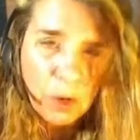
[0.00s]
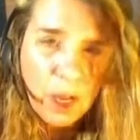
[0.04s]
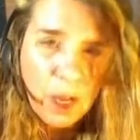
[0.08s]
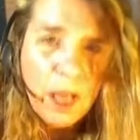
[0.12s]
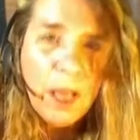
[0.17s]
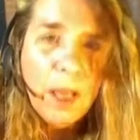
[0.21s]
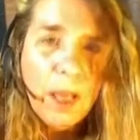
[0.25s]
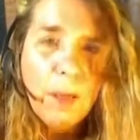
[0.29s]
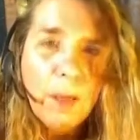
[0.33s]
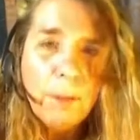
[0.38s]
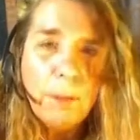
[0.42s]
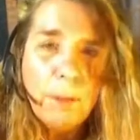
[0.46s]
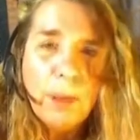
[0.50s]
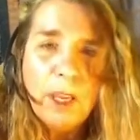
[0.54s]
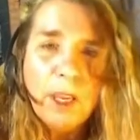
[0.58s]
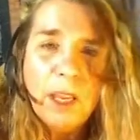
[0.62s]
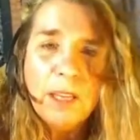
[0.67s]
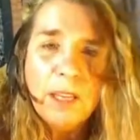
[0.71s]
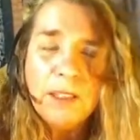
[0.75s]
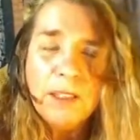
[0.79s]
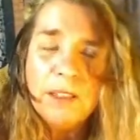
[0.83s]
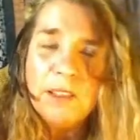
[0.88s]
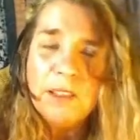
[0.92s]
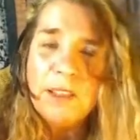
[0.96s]
because it's
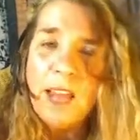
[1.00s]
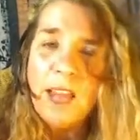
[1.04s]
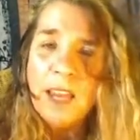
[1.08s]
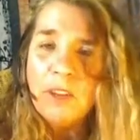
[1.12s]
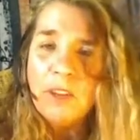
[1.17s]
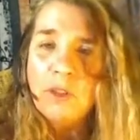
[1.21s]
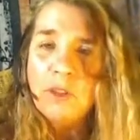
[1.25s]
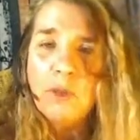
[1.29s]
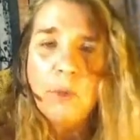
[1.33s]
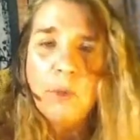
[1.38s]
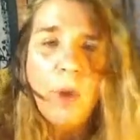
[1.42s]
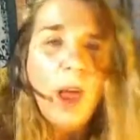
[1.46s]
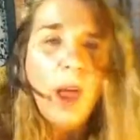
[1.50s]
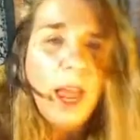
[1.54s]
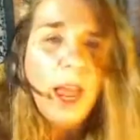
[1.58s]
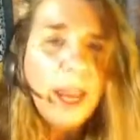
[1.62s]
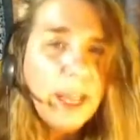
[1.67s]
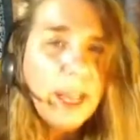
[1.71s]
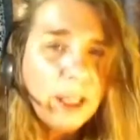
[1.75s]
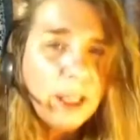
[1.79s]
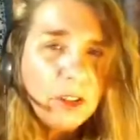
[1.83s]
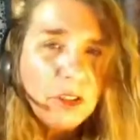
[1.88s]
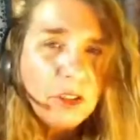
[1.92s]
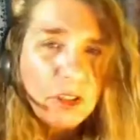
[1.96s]
like trying
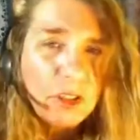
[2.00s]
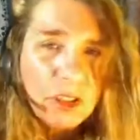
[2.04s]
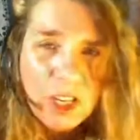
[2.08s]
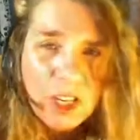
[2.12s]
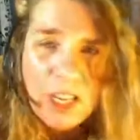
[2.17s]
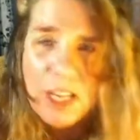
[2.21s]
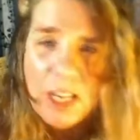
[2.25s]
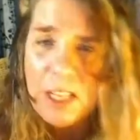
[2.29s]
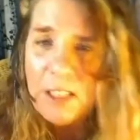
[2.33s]
jeans